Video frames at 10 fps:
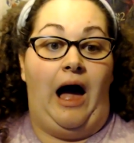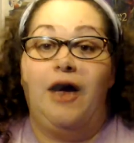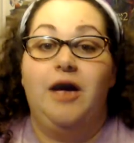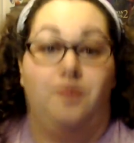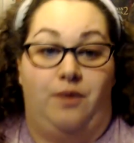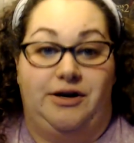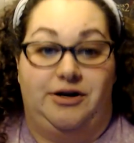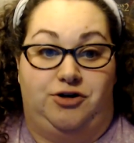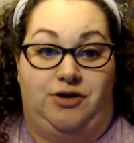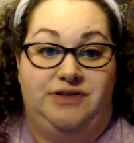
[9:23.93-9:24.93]
I went
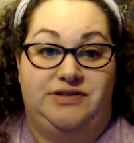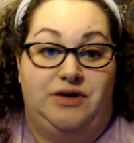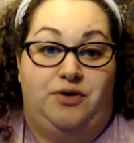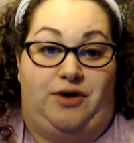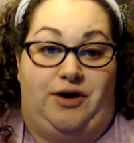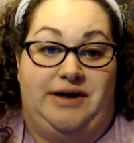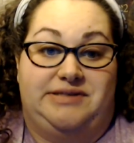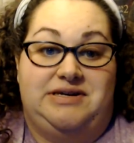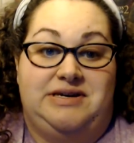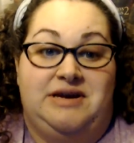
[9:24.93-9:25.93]
so
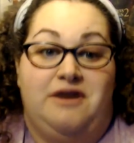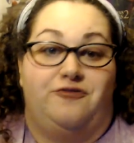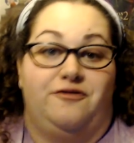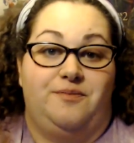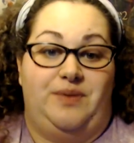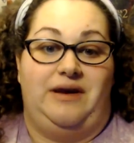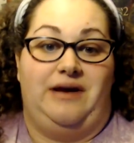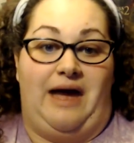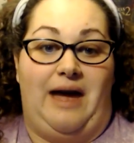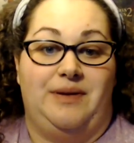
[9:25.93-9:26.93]
crazy from
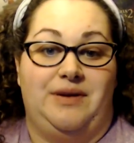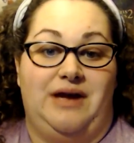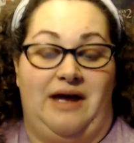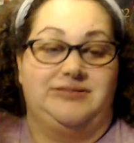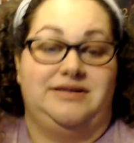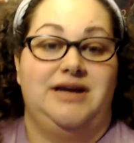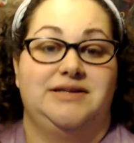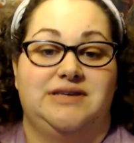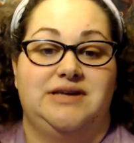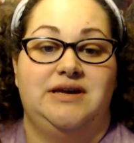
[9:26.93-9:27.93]
being happy and
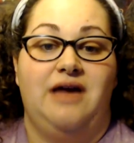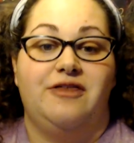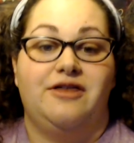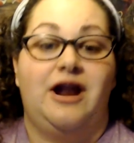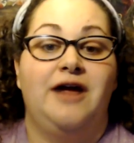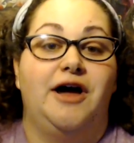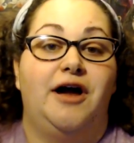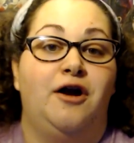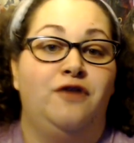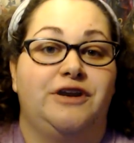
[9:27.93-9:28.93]
dancing that I
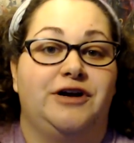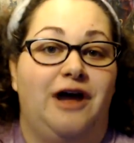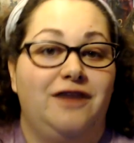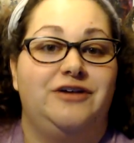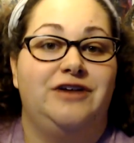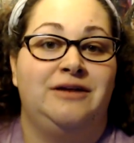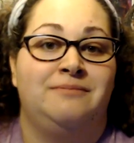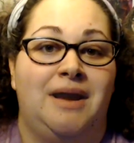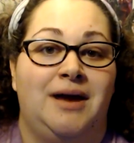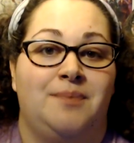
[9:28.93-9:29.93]
got overconfident
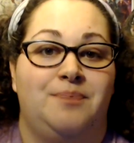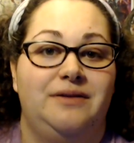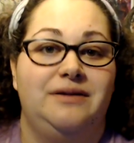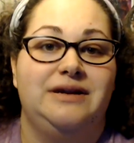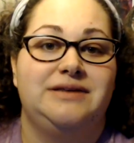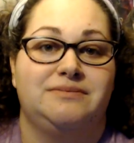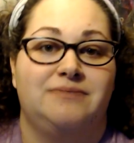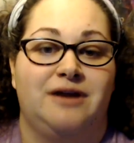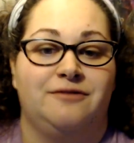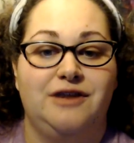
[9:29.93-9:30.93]
in my abilities and
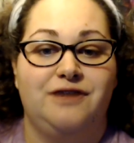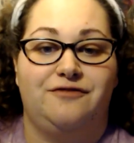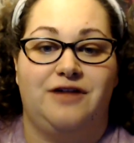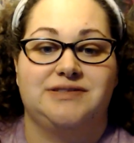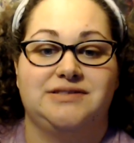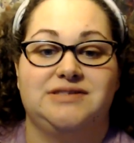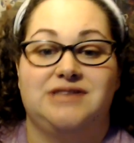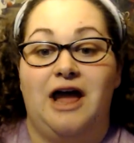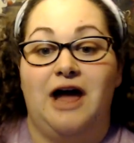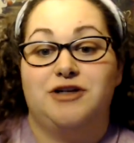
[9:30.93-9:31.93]
my reflexes
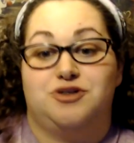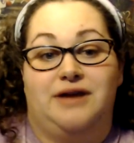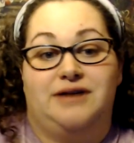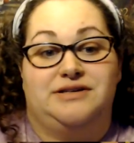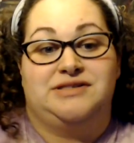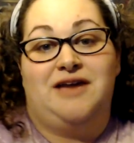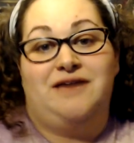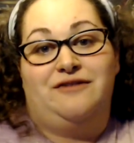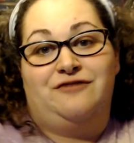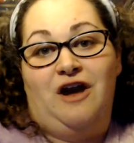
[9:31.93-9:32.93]
that I tried to
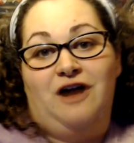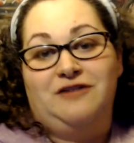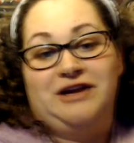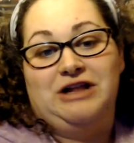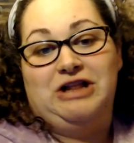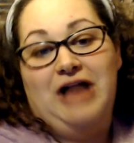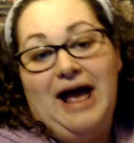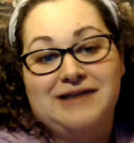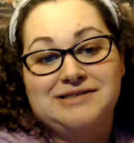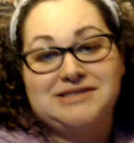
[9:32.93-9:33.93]
save a falling
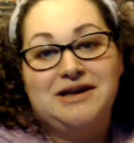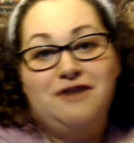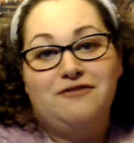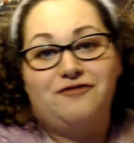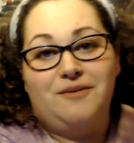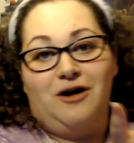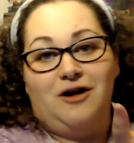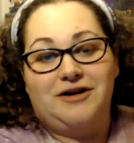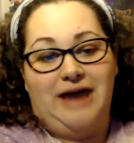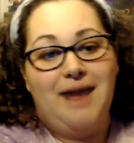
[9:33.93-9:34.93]
glass from
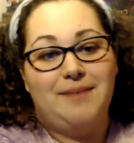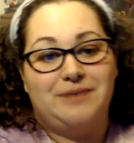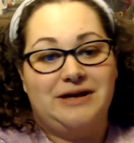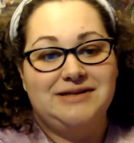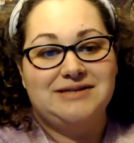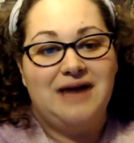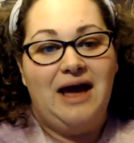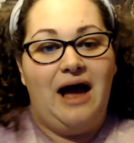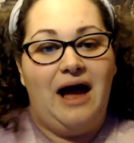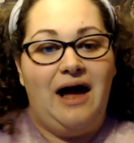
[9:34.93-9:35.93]
our cabinet
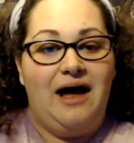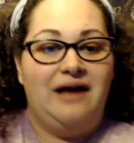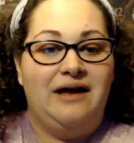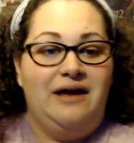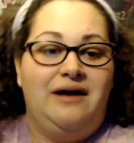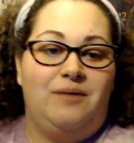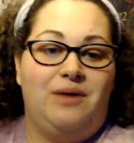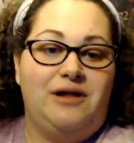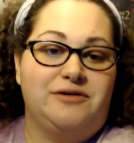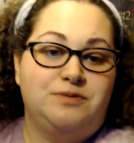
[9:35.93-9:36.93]

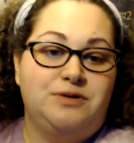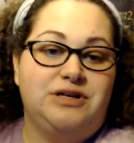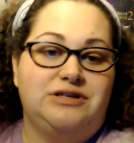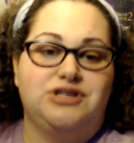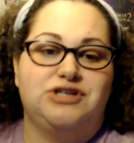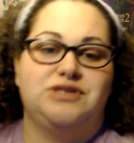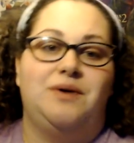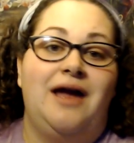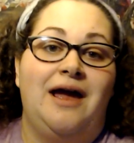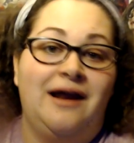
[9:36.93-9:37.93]
while I was putting dishes
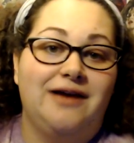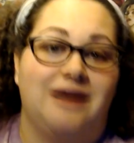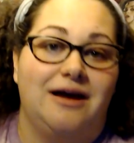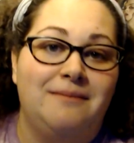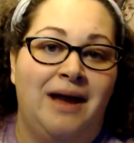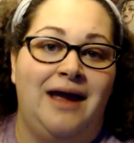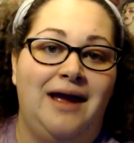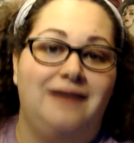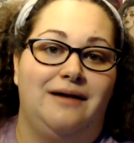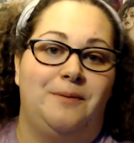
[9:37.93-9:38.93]
away, and I cut my
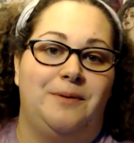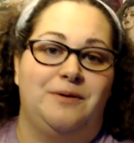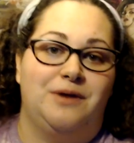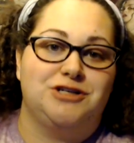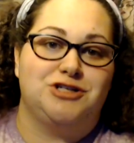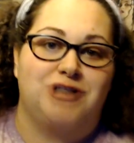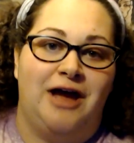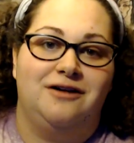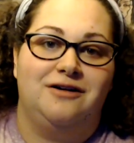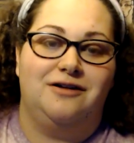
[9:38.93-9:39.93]
hand open when it
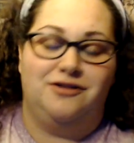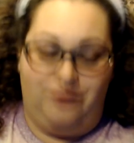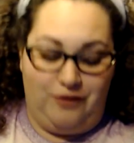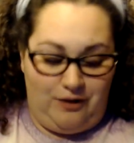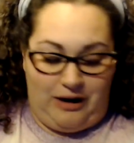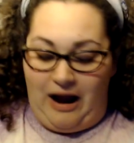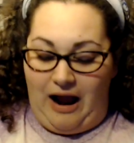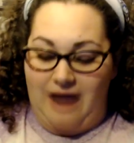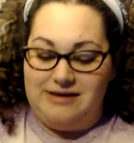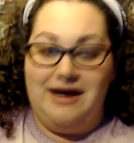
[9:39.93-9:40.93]
shattered on the floor.
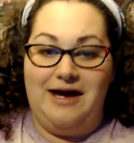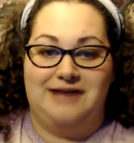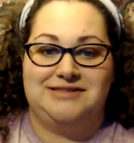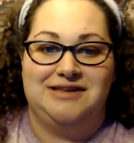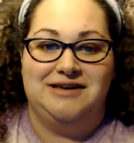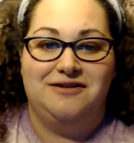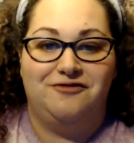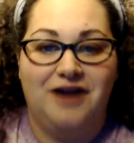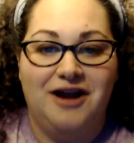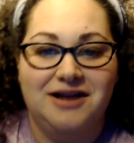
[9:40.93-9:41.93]
Yes,
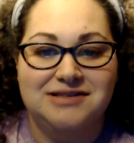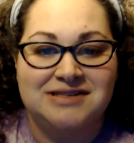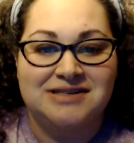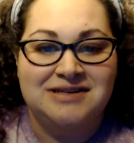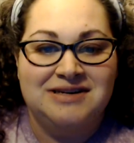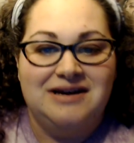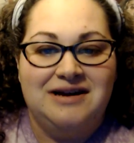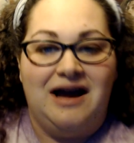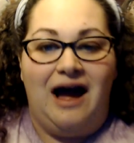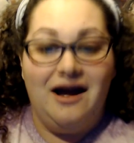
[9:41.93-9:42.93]
friends,
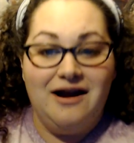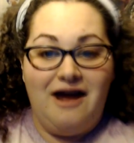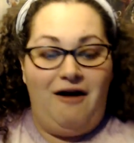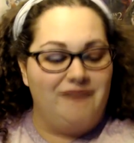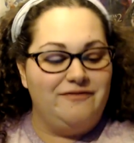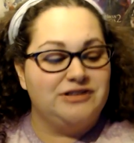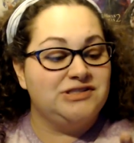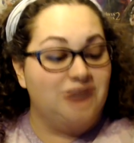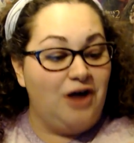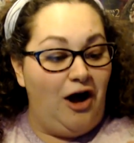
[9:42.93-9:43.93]
I now have a
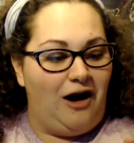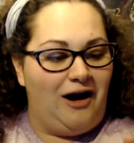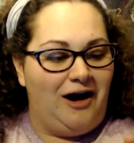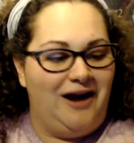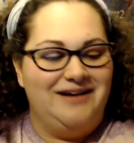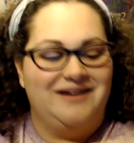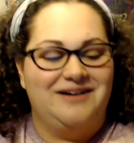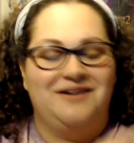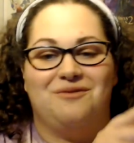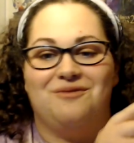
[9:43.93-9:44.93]
scar
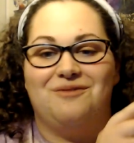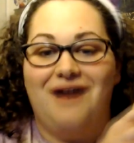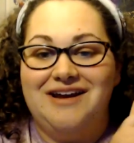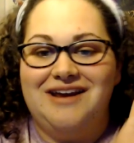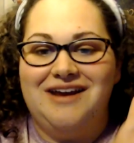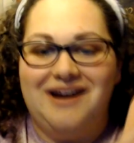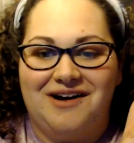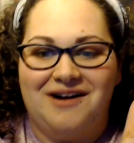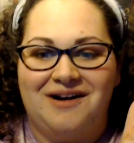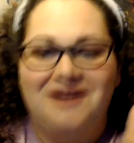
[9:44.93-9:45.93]
right
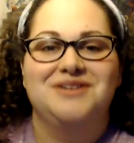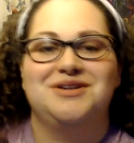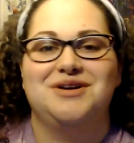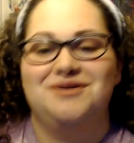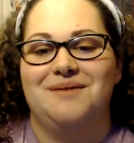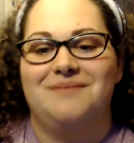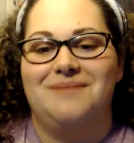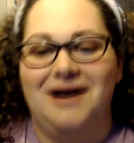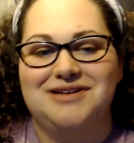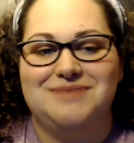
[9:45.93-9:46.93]
here to
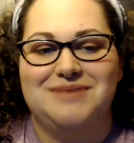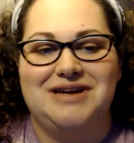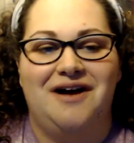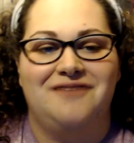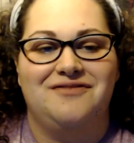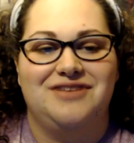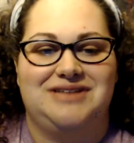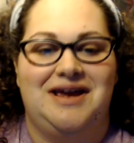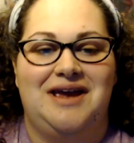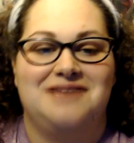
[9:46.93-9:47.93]
remind me of the
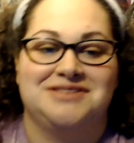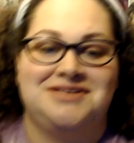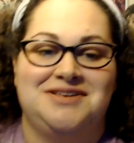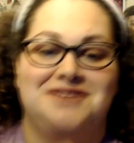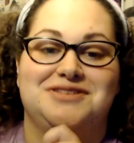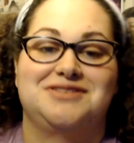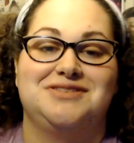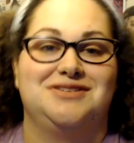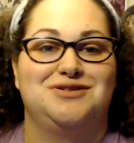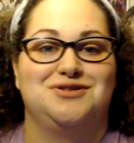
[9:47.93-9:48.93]
day the Sanderson
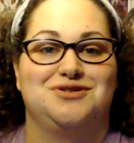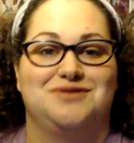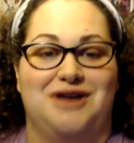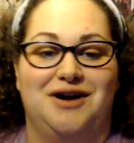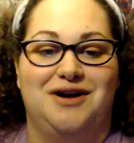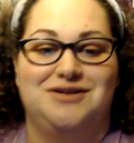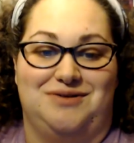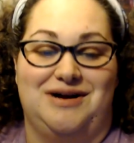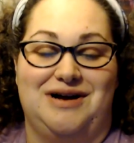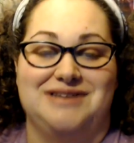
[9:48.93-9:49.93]
sisters returned
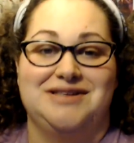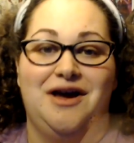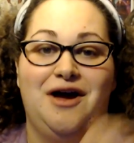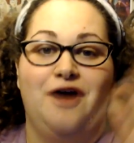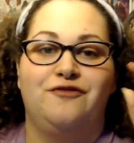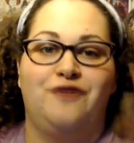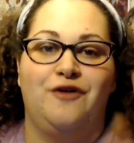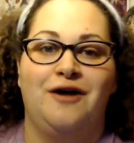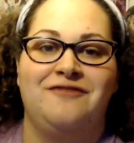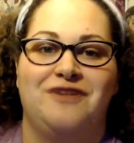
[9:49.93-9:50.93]
to us
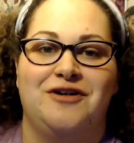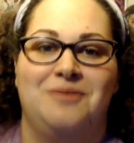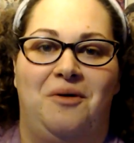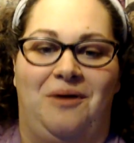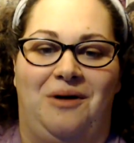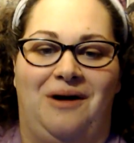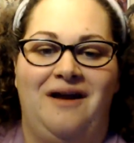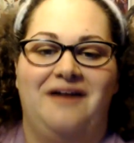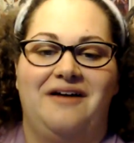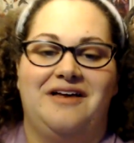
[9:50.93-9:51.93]
forevermore.
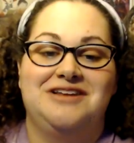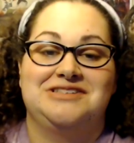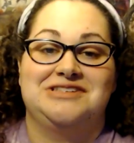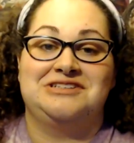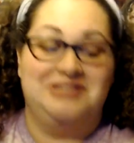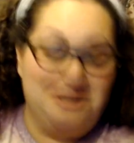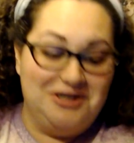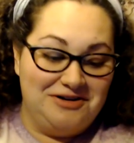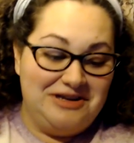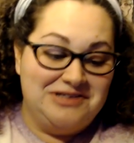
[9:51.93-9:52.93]
It is
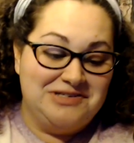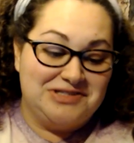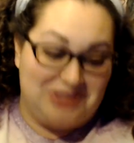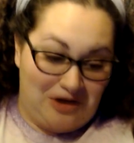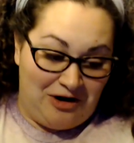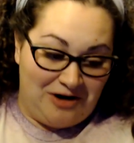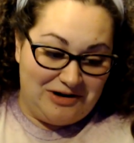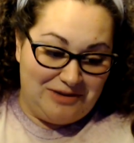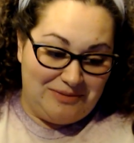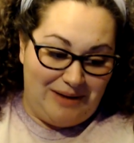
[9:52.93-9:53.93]
literally scarred
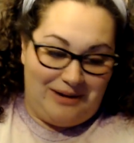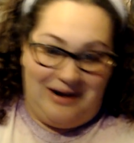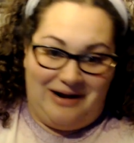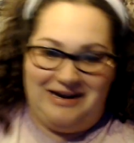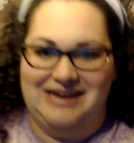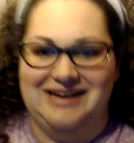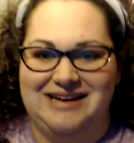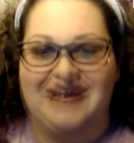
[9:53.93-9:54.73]
into my body.